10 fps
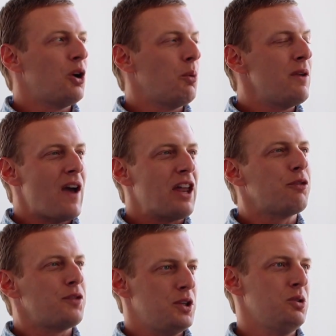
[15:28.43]
We've
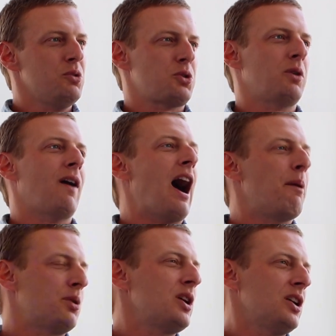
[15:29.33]
had a few sort of
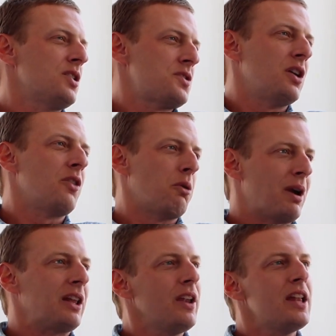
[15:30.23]
operators that are on the
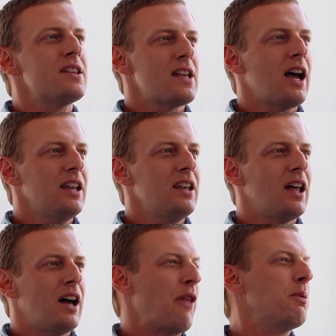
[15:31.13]
regulated
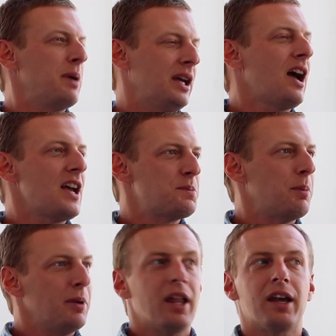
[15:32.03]
side, not the big guys,
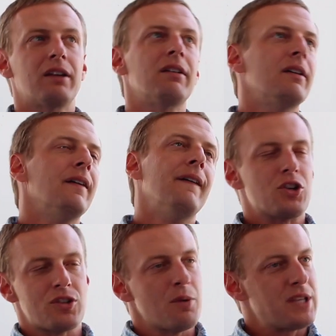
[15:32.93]
but be like, if
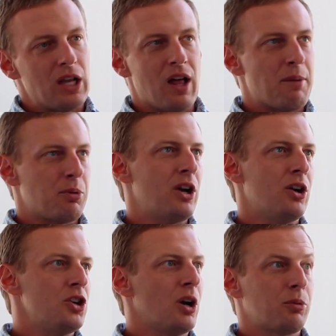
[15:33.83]
you're a subscale
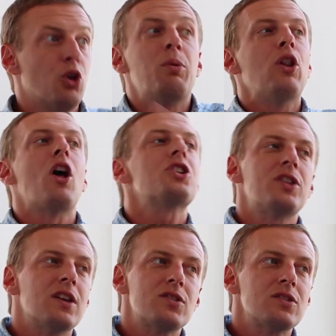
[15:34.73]
operator in Europe, could we
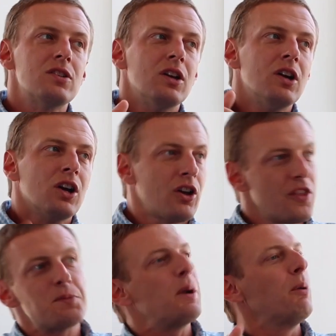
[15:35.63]
launch this?
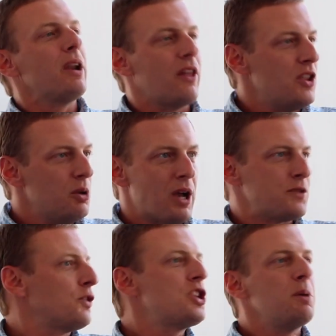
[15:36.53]
Could this be our way to get in the
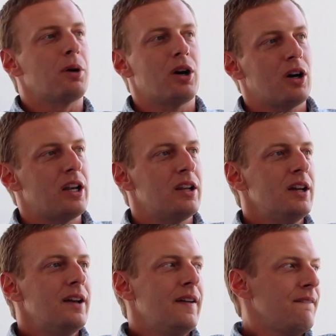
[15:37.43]
US for cheaper?
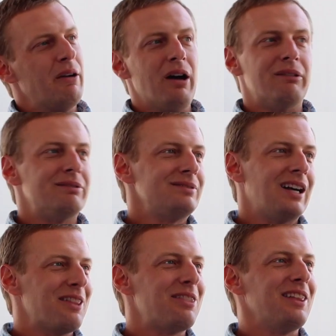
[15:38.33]
And I don't know.
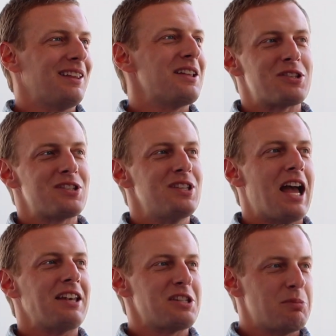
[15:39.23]
I think it's
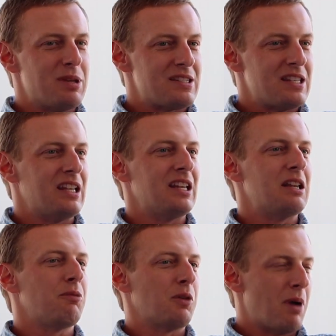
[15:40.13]
yet to be seen.
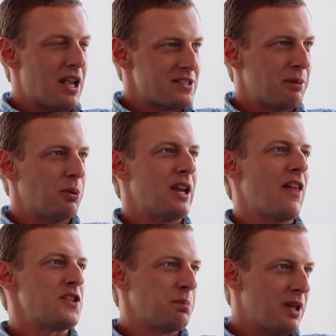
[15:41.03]
And from my standpoint,
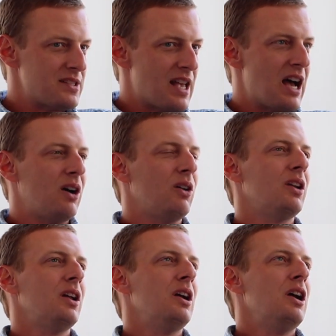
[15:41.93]
how this plays out.
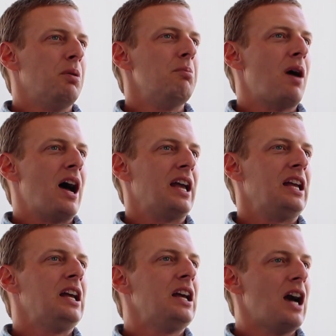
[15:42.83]
But
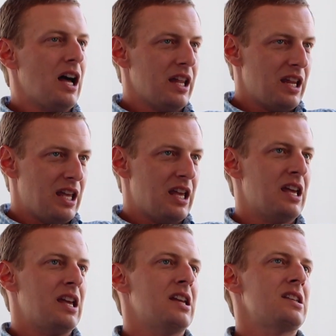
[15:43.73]
my gut
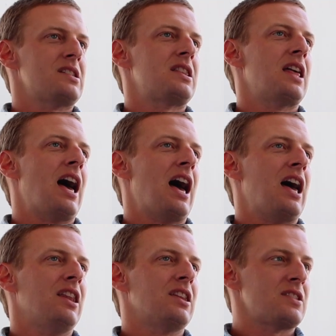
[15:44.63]
is
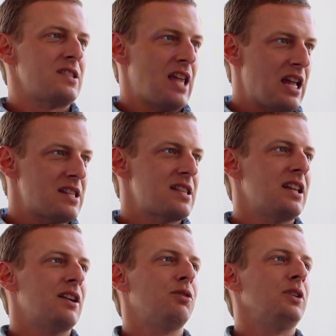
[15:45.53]
that the states
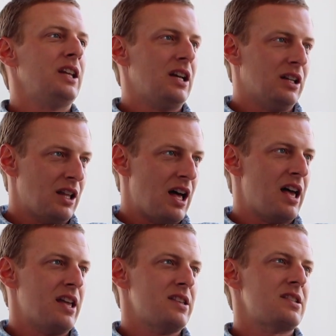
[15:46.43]
that have
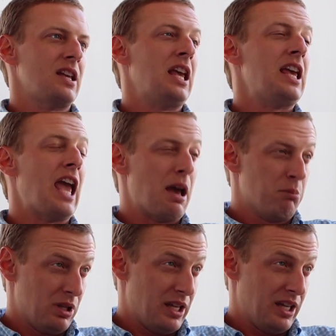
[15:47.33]
legalized
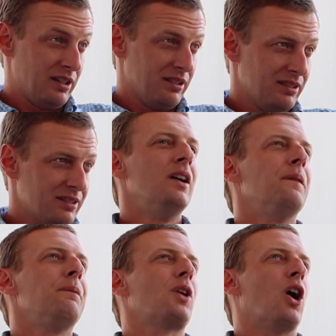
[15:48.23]
gambling
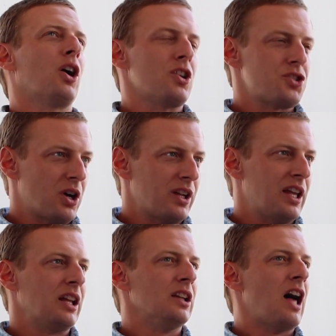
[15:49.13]
are going to start
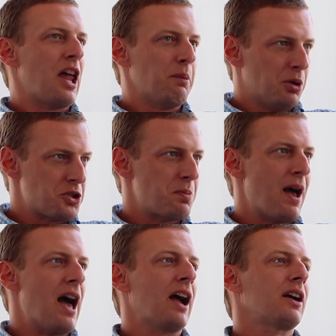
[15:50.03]
getting a lot of
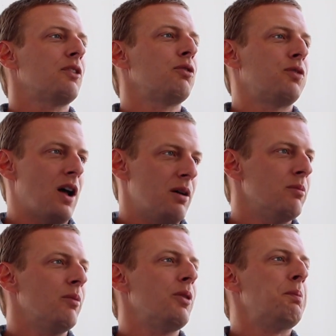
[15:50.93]
pushback
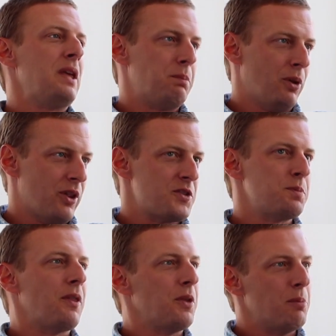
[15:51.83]
from the people that have
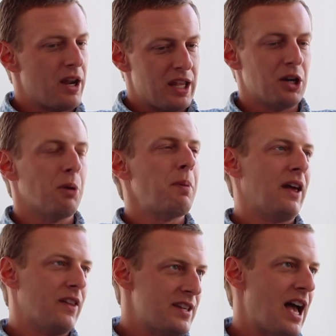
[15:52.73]
spent the money and are
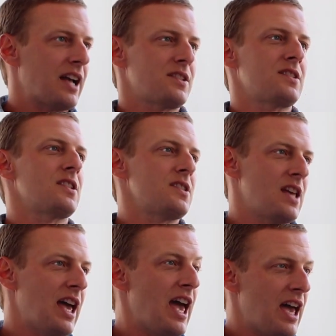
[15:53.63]
paying the taxes to
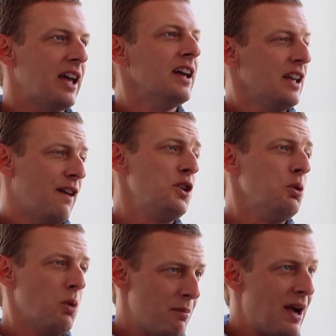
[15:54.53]
say, hey, if
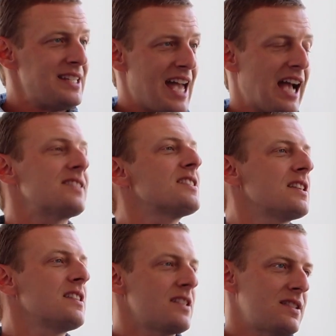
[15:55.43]
you want my
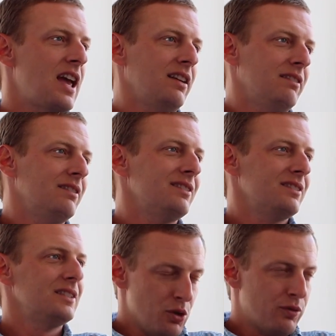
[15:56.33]
taxes in this state,
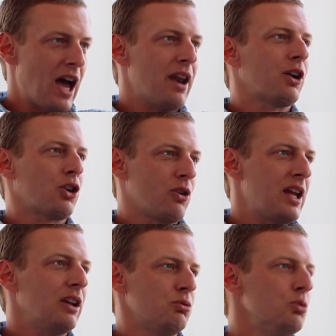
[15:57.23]
you've got to
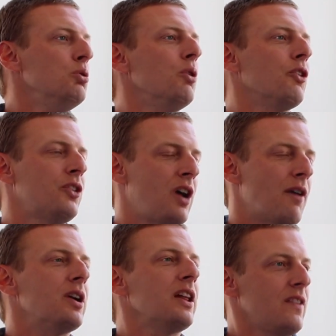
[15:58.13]
create rules
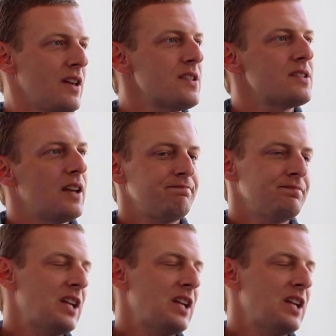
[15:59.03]
governing this.